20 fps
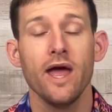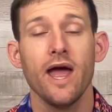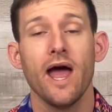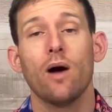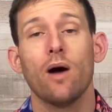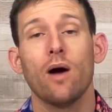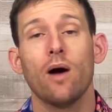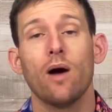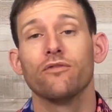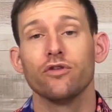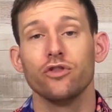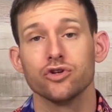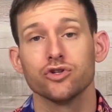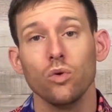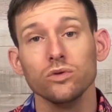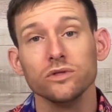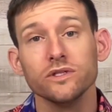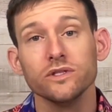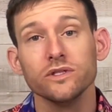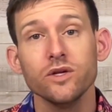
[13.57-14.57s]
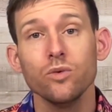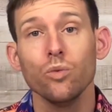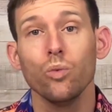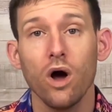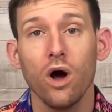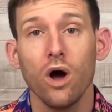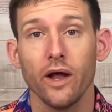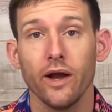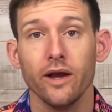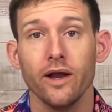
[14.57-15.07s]
However, there's only
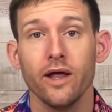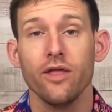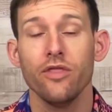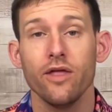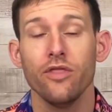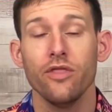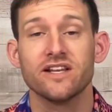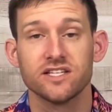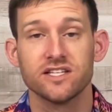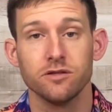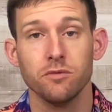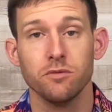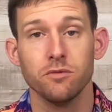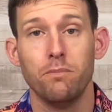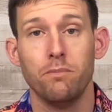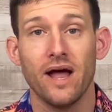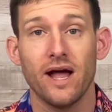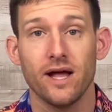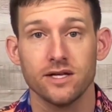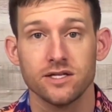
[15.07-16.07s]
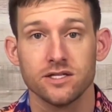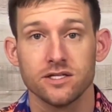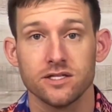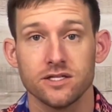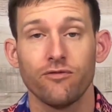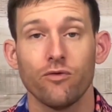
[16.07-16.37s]
one that's the best